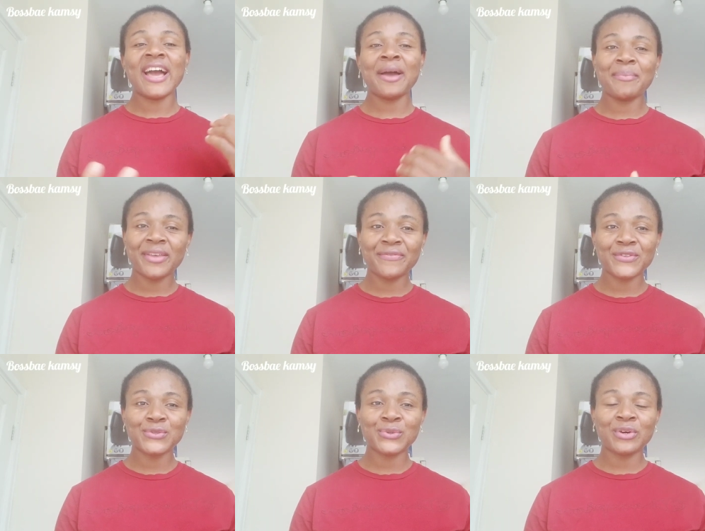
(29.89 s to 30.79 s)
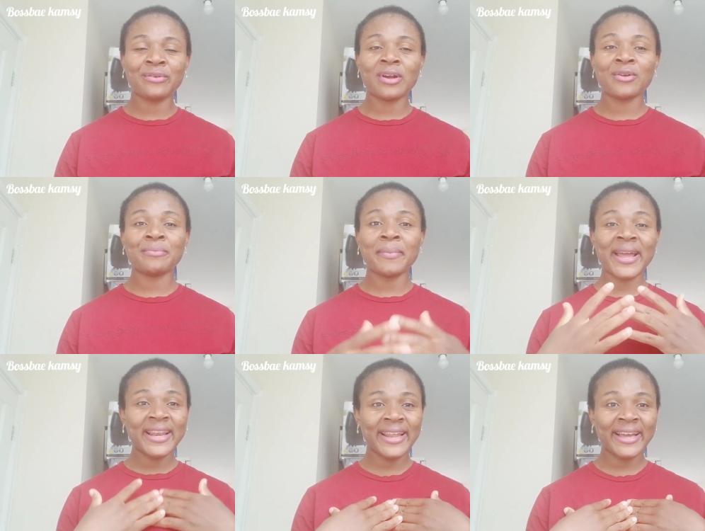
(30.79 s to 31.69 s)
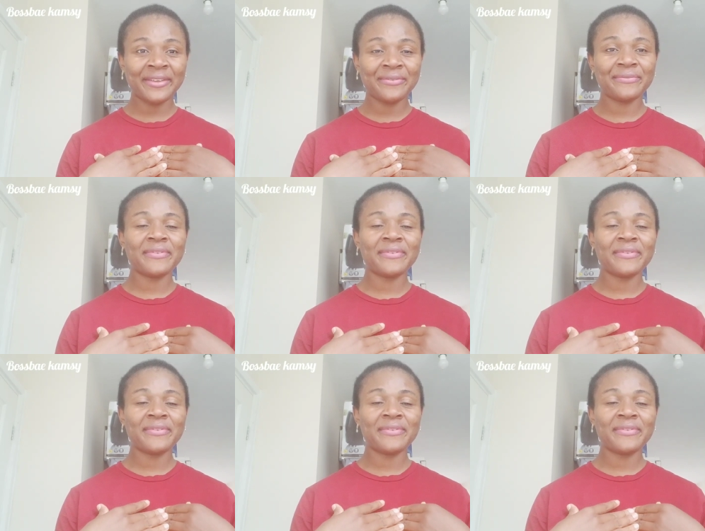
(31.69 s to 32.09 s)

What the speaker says: I make video around my life,